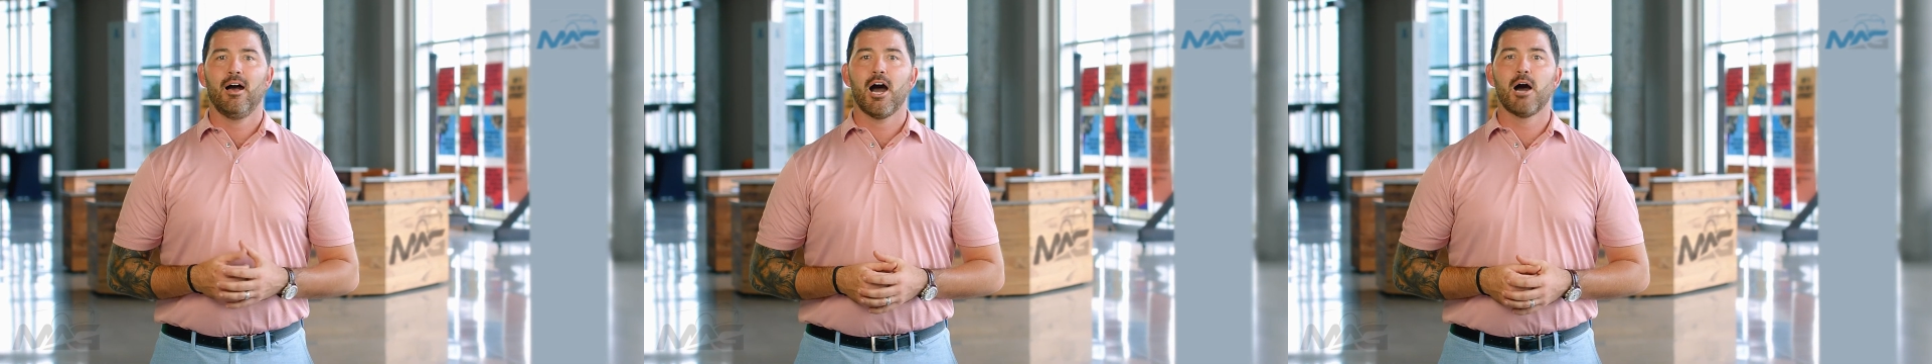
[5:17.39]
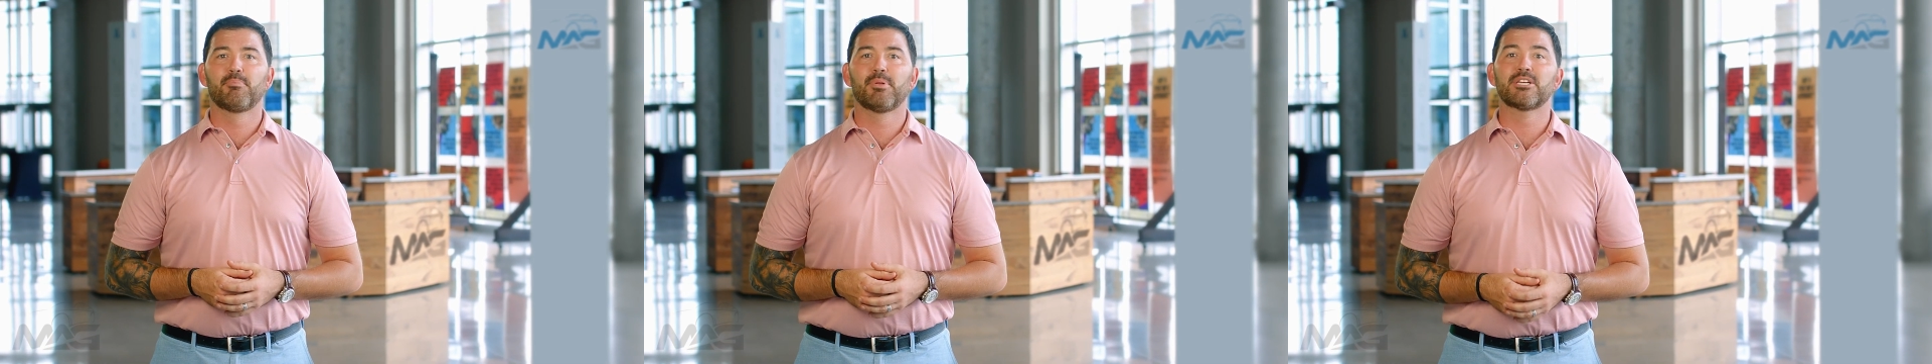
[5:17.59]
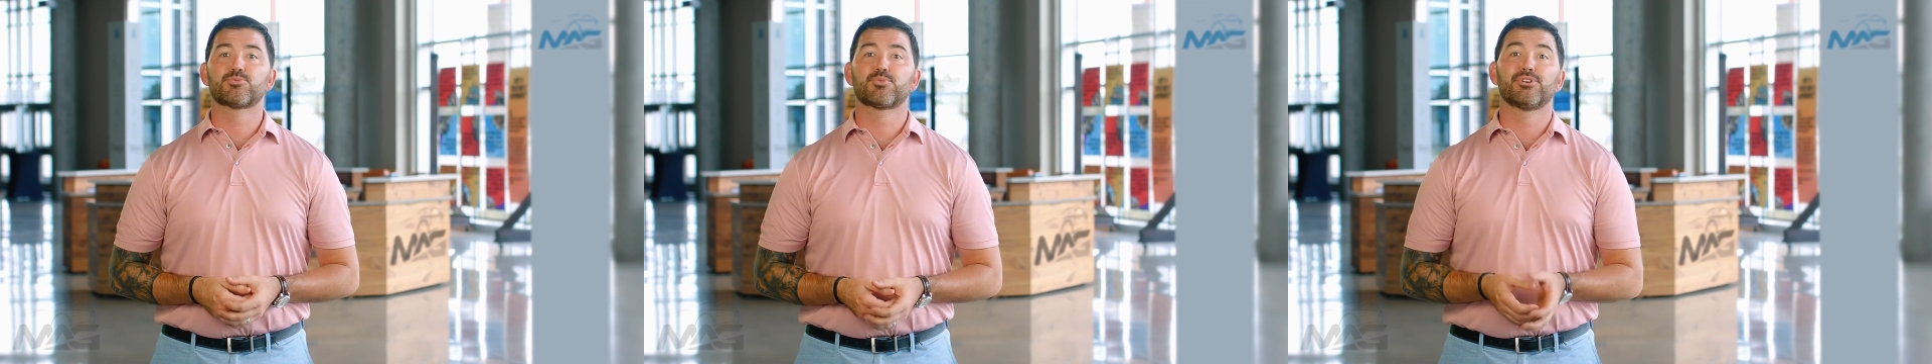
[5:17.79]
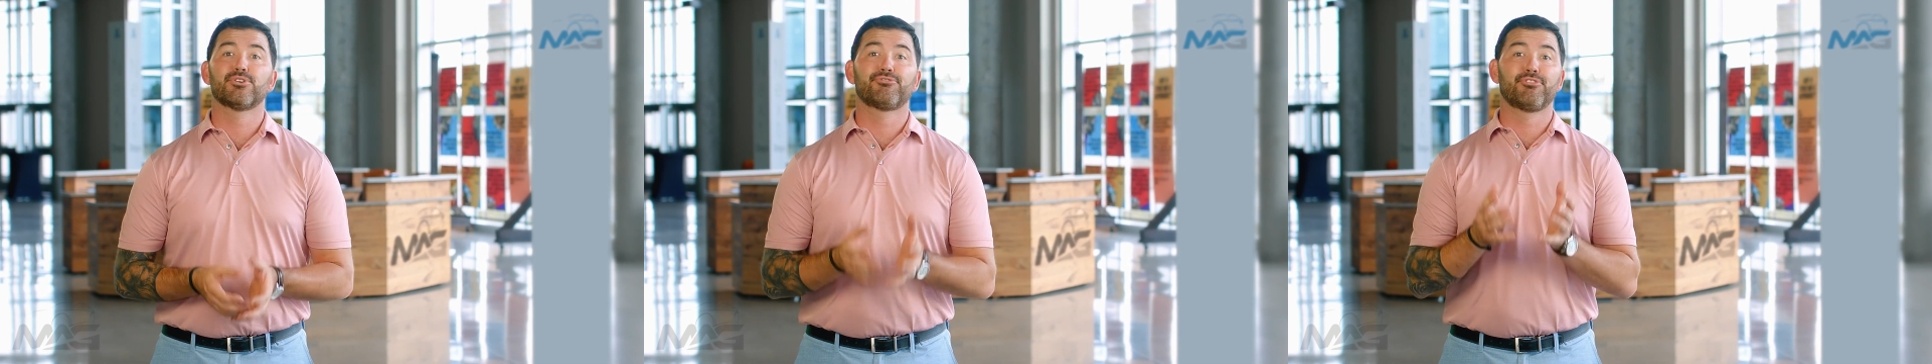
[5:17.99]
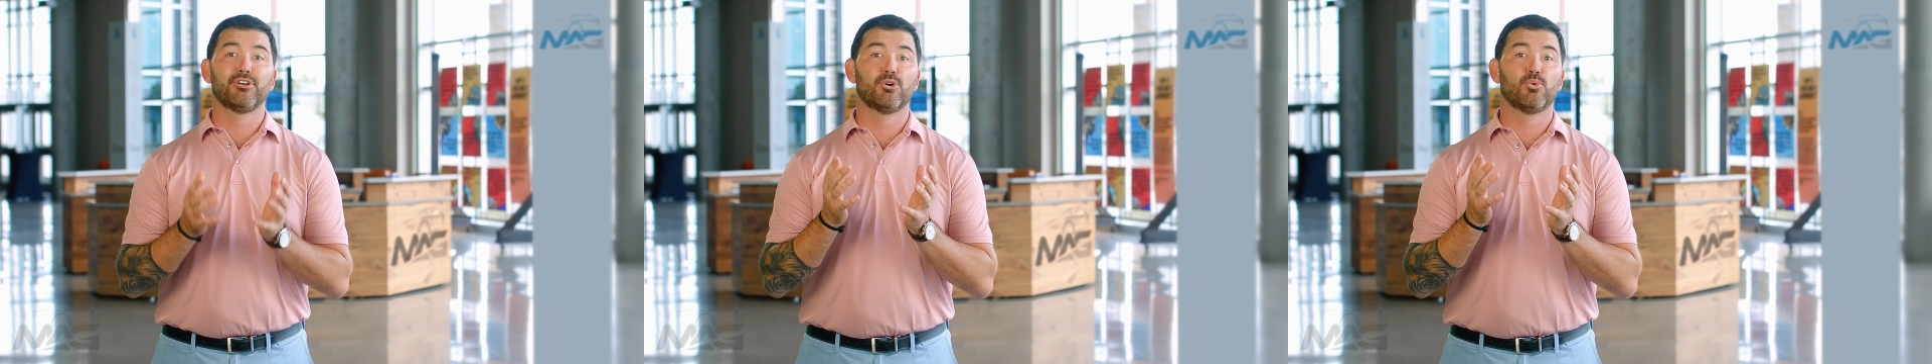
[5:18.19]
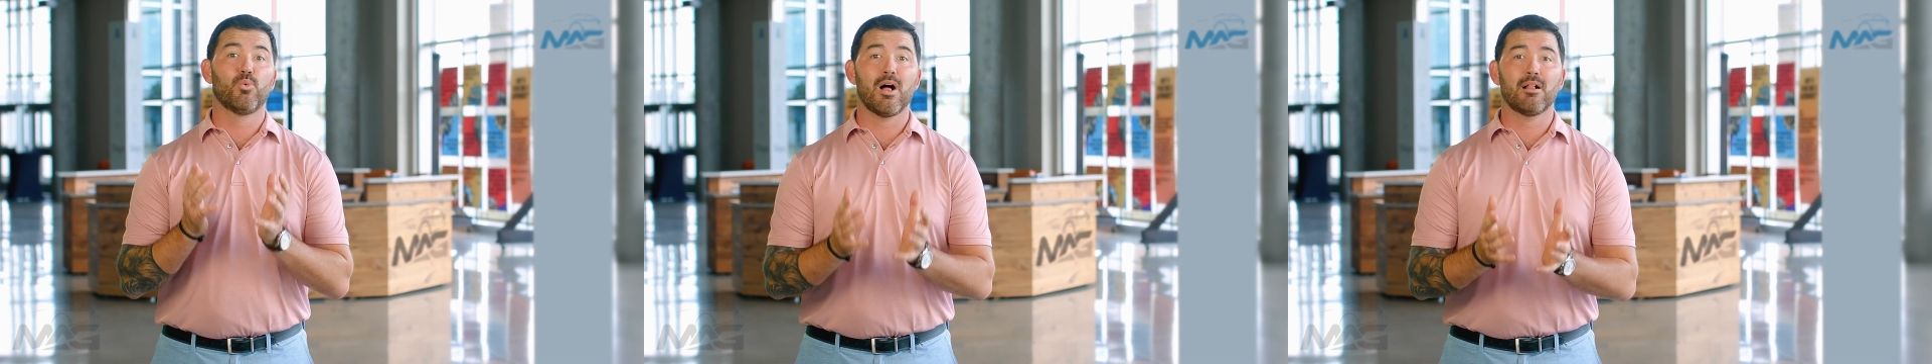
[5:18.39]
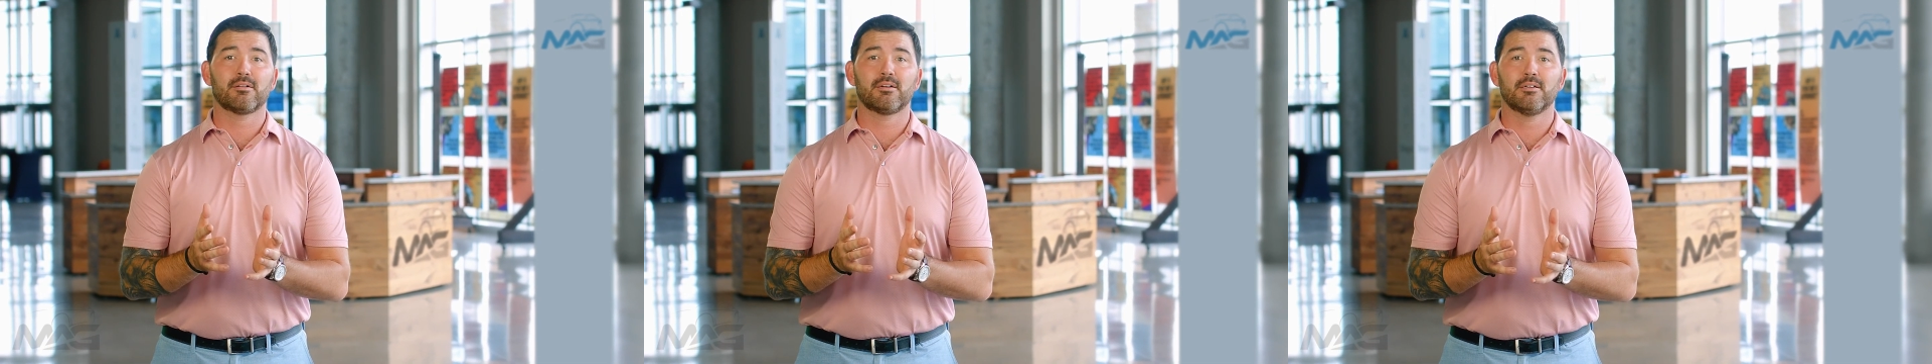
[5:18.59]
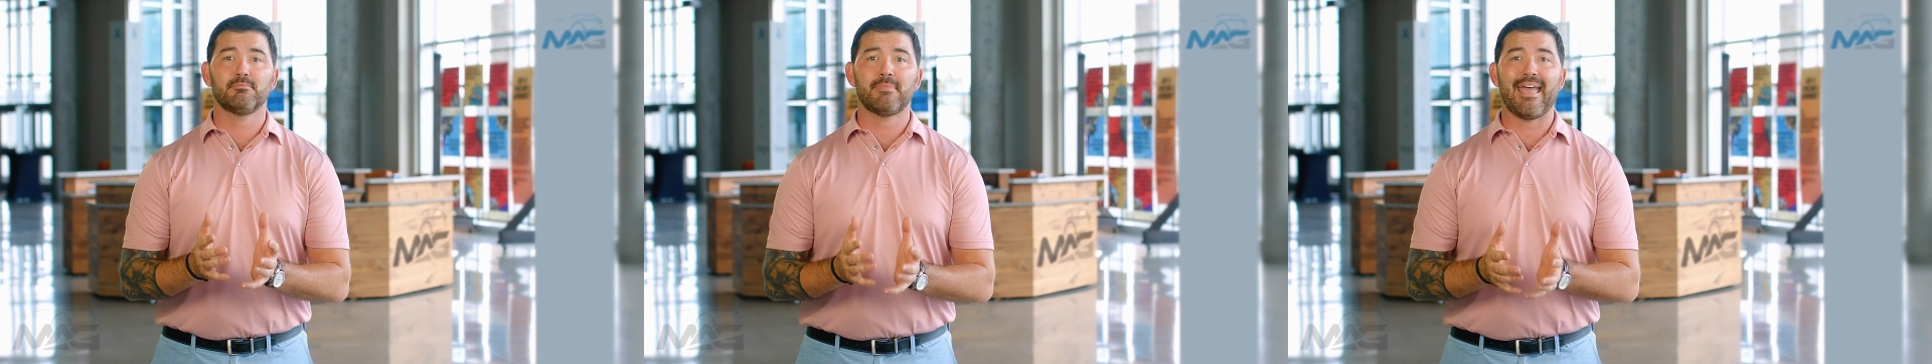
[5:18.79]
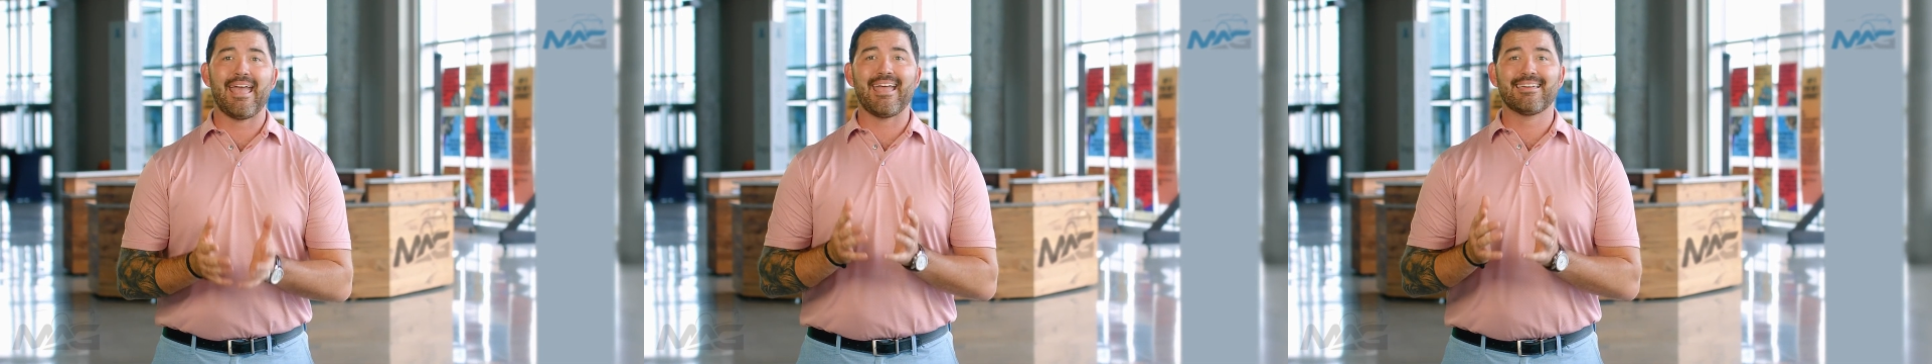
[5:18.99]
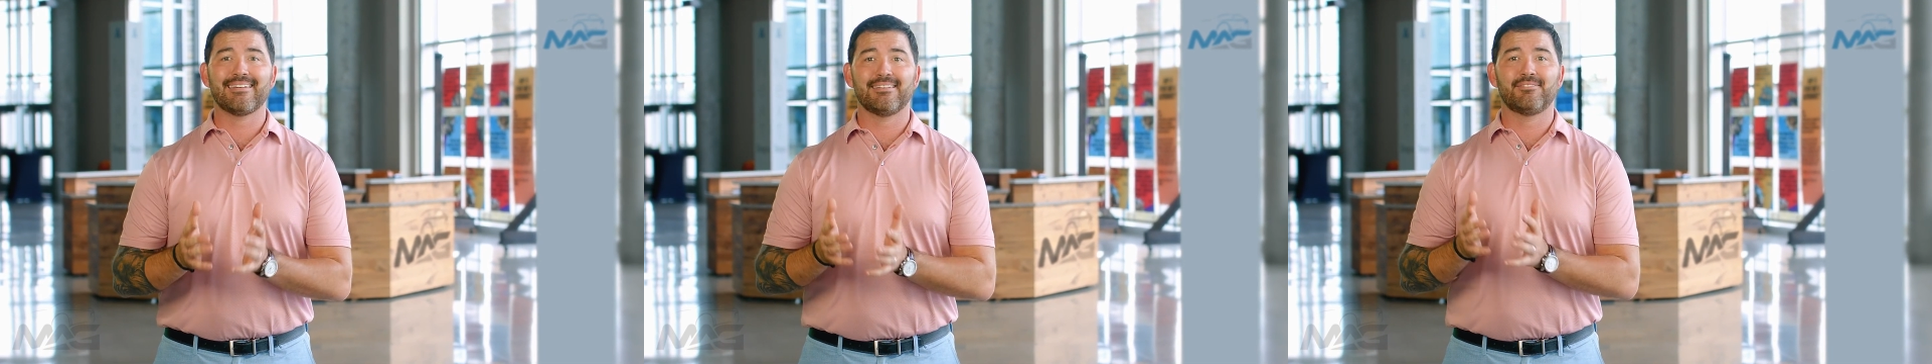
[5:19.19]
a place where you feel welcome
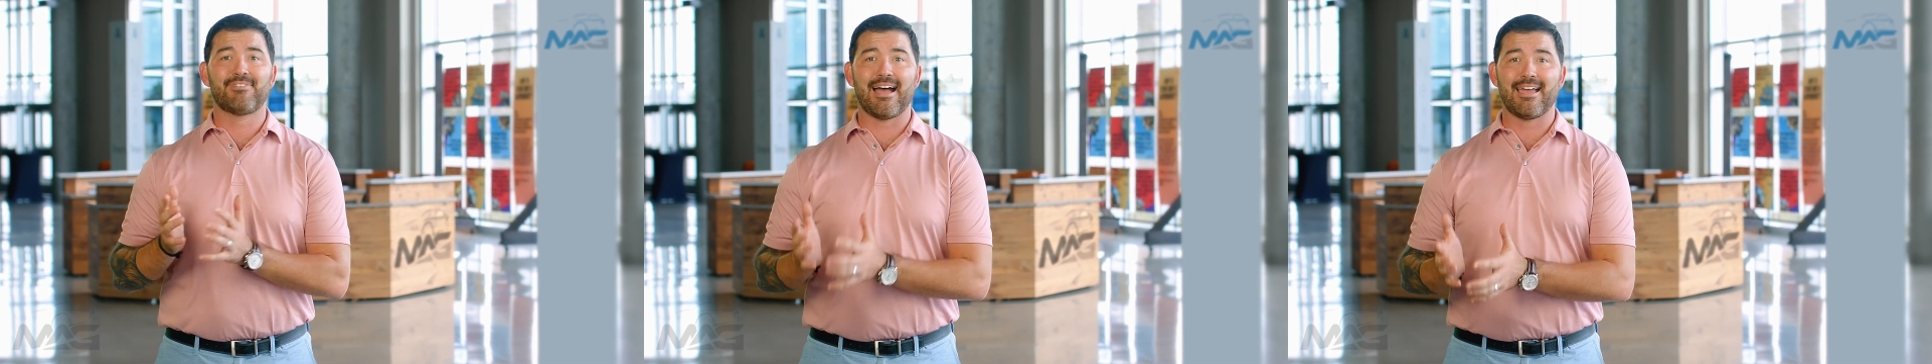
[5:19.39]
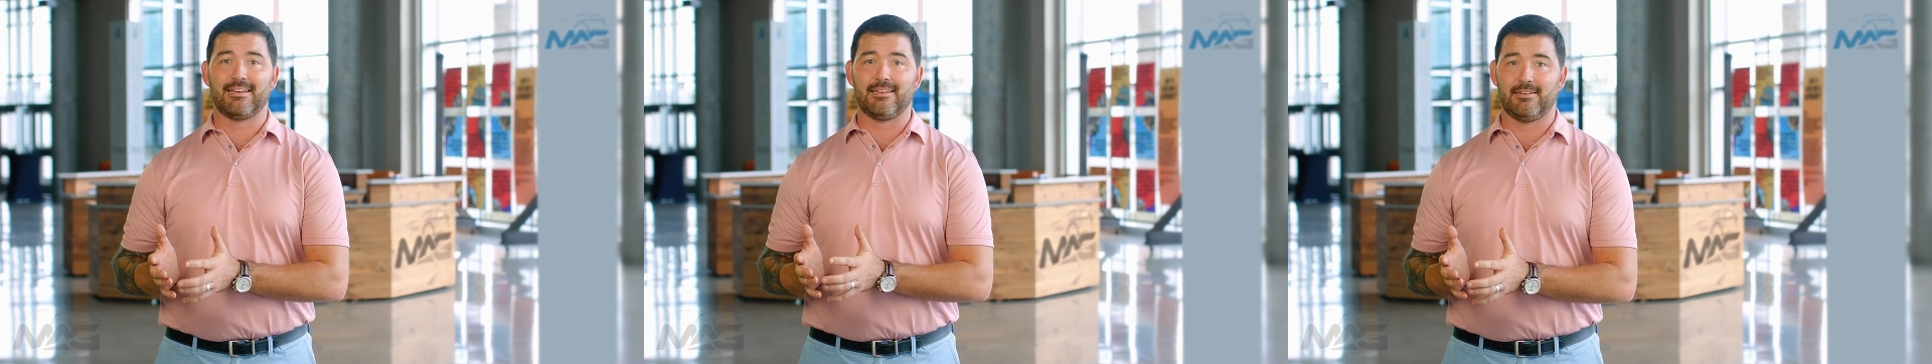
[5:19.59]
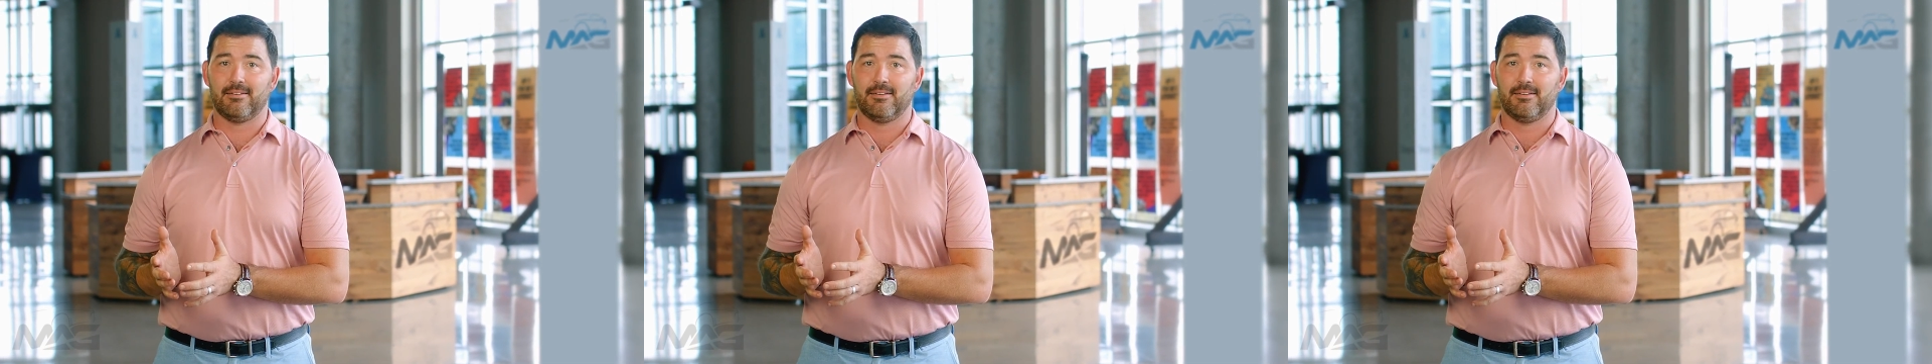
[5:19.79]
and invited.